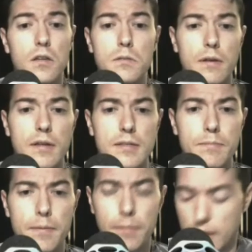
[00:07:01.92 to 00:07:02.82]
what these
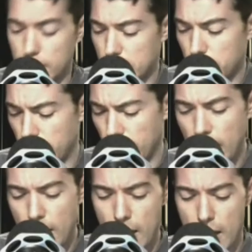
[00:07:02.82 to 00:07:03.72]
people are doing,
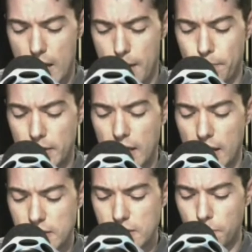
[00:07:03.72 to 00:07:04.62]
but I
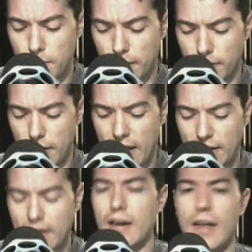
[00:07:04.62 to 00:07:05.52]
assume they can
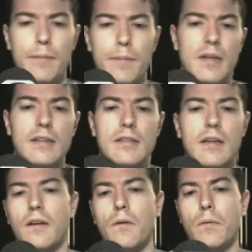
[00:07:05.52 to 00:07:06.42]
claim that,
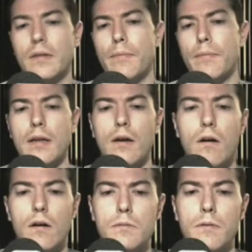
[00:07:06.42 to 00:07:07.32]
when somebody
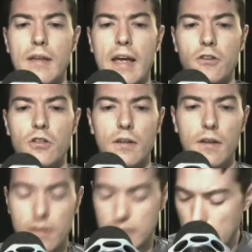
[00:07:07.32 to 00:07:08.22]
calls with a hatch in
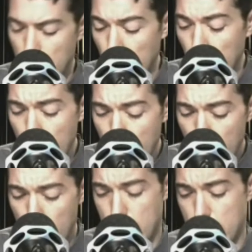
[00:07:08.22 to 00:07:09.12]
her skull,
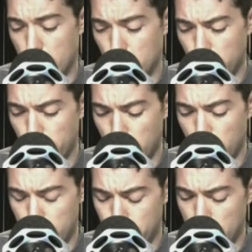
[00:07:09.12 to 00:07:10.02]
she will
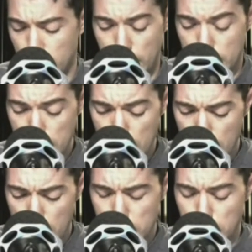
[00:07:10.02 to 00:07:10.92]
call the police.
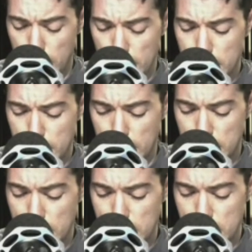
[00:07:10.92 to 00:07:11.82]
So that's the
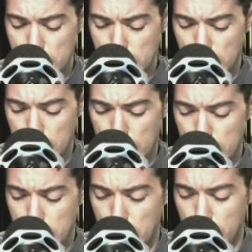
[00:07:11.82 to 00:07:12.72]
assistance
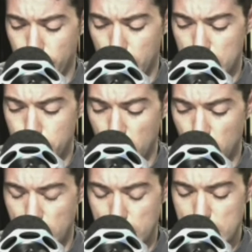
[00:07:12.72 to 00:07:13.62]
that the
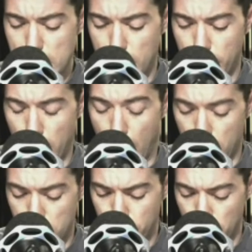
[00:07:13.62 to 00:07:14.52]
specialists
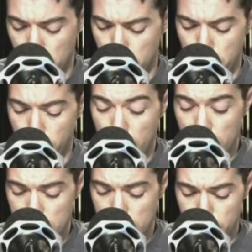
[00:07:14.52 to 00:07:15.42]
are supposed to
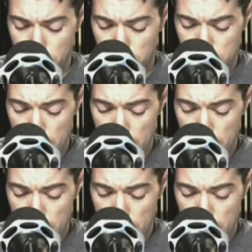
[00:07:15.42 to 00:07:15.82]
provide, I suppose.